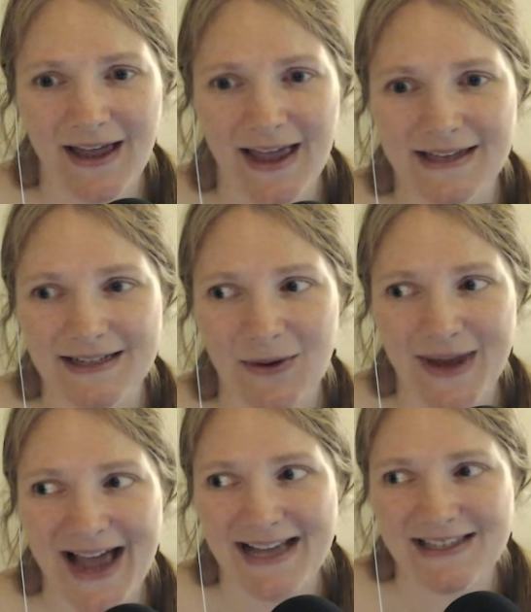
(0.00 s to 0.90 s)
And
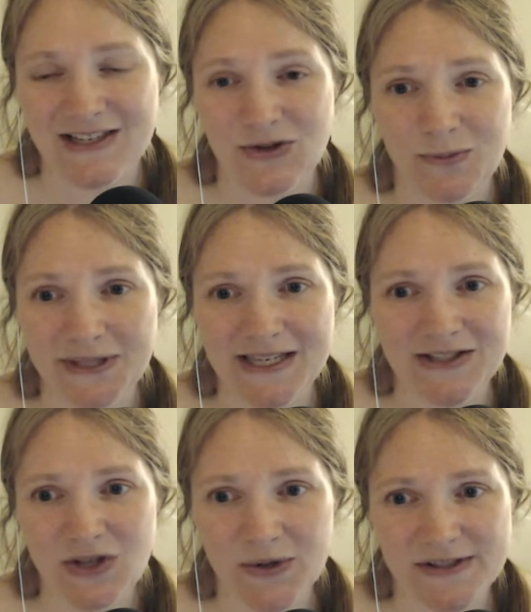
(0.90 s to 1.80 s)
we ask that you
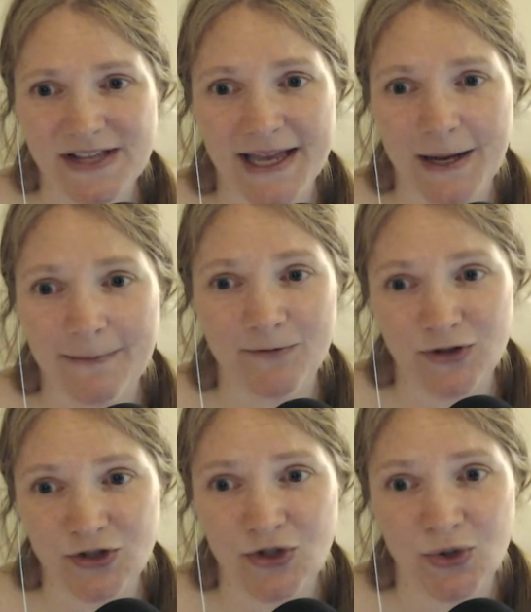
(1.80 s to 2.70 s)
please don't sign up
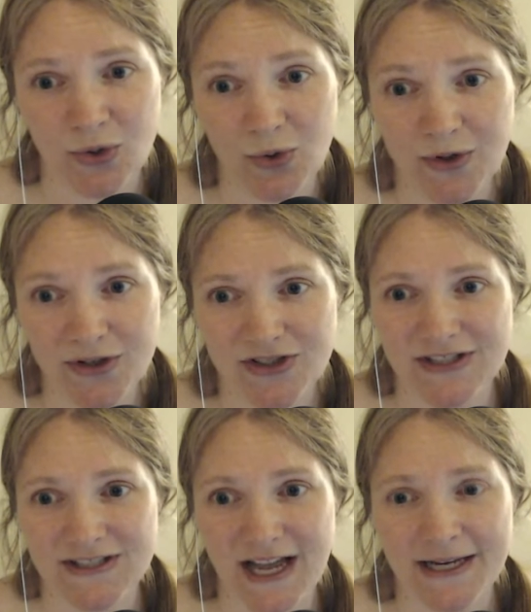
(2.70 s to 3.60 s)
for 2.
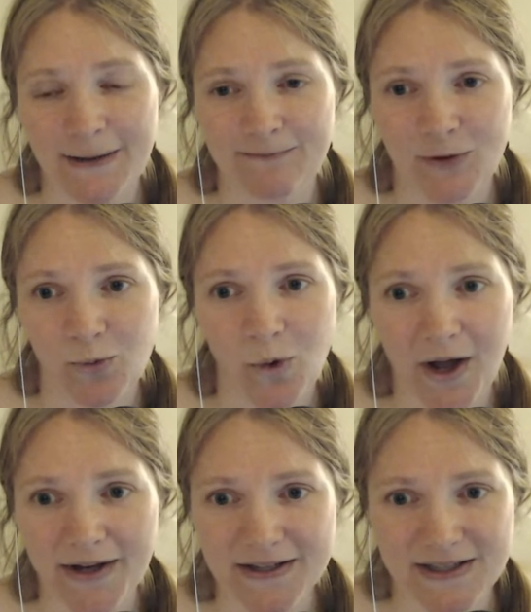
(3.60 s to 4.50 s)
Just sign up for
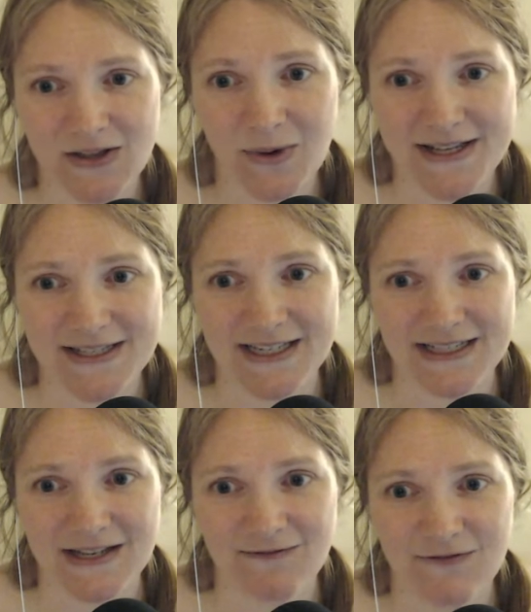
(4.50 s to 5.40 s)
1, because otherwise it
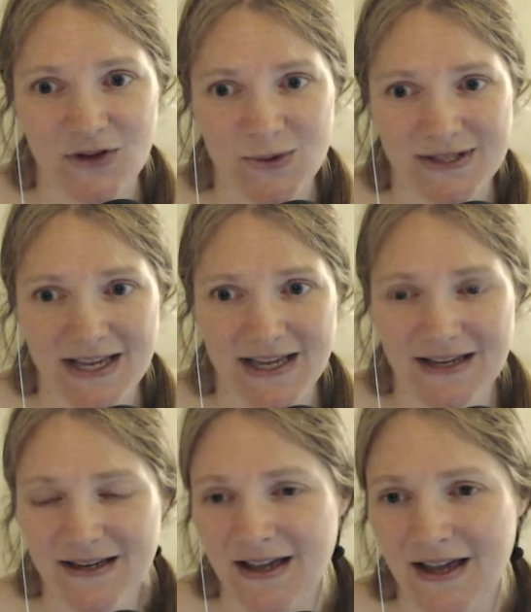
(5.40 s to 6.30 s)
gets
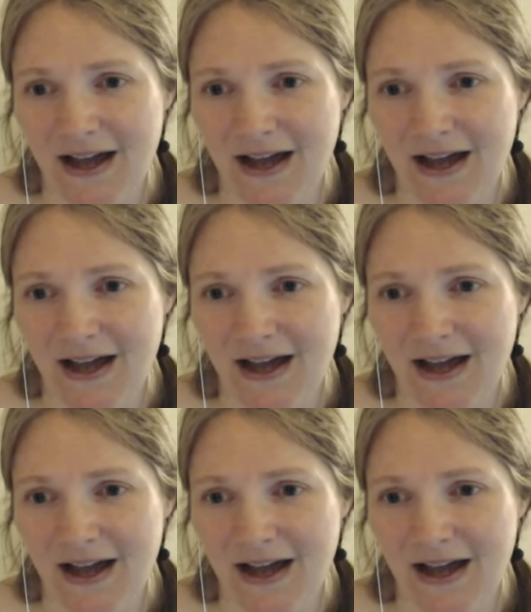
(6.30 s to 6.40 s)
confusing.